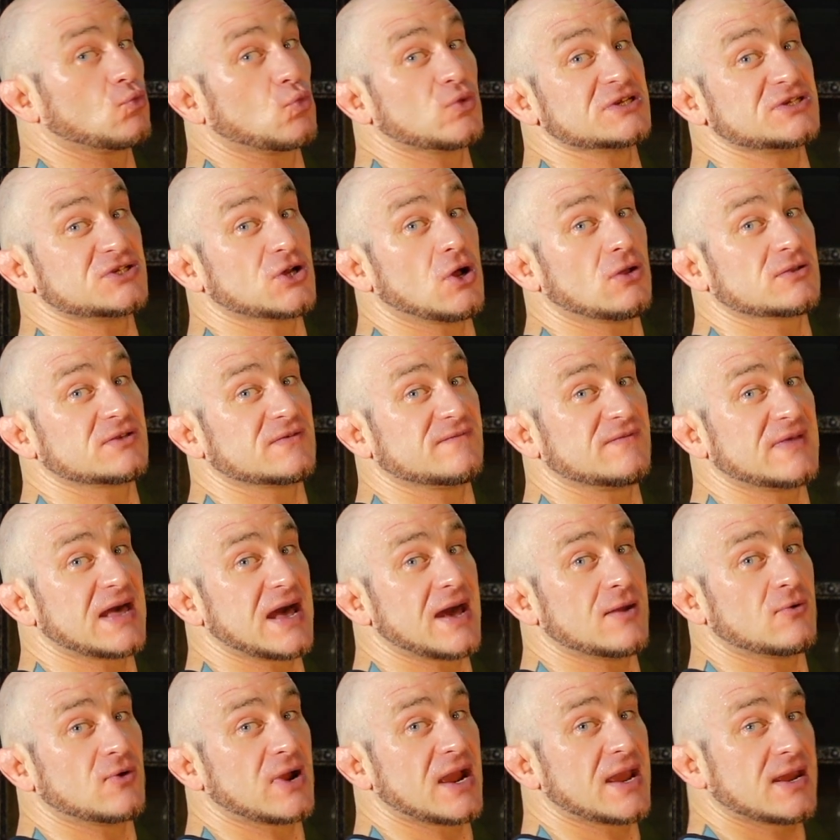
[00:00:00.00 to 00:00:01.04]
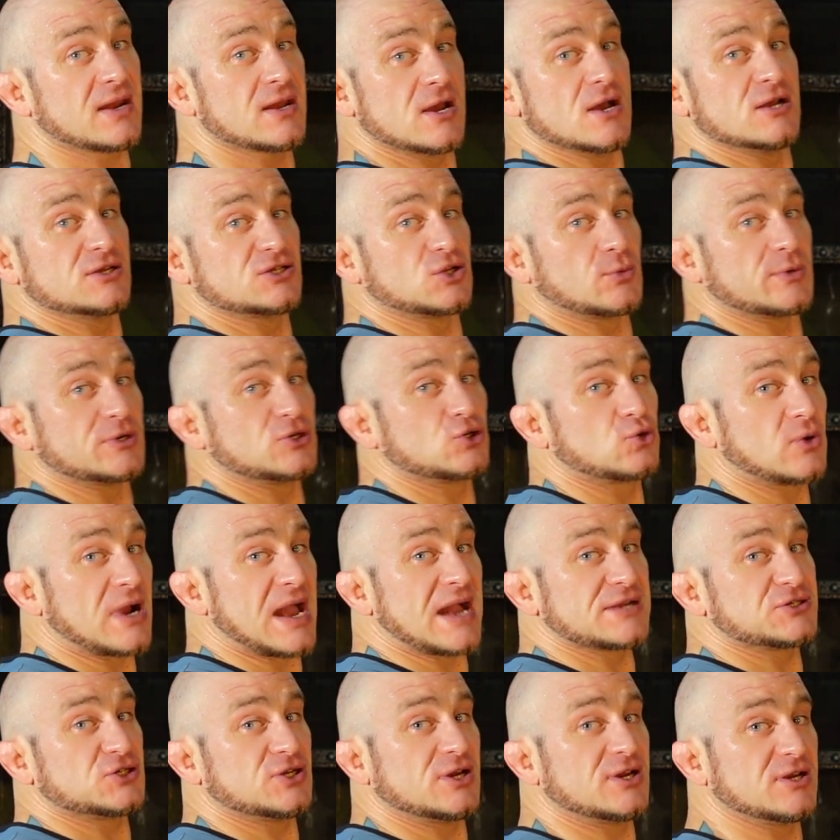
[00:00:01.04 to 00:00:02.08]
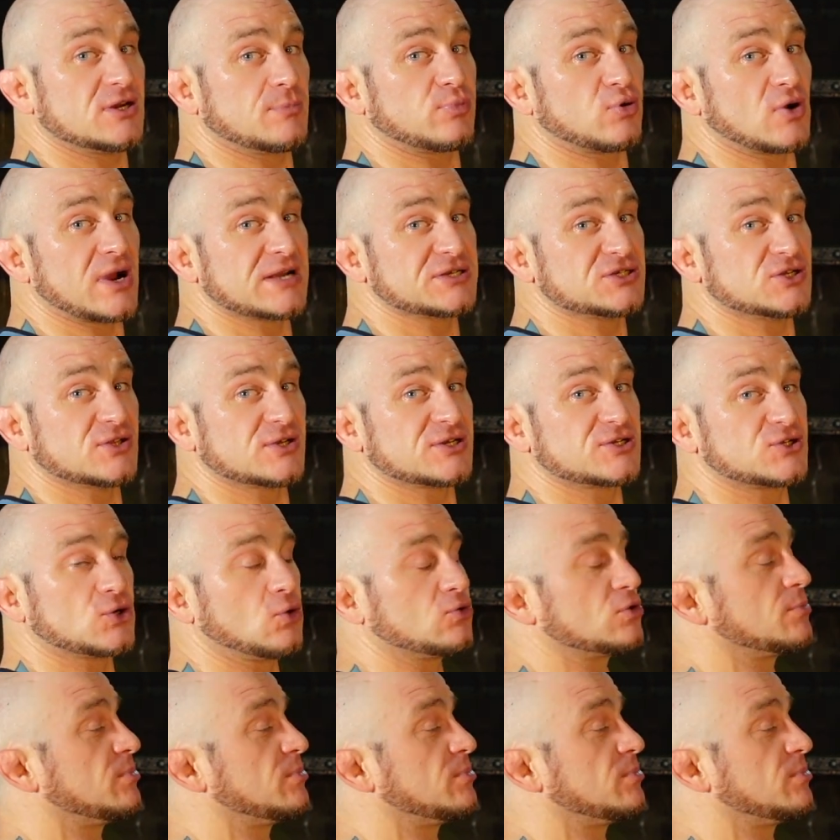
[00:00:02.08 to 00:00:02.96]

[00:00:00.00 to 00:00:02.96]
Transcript: result of that, right? So retraction and depression of the shoulder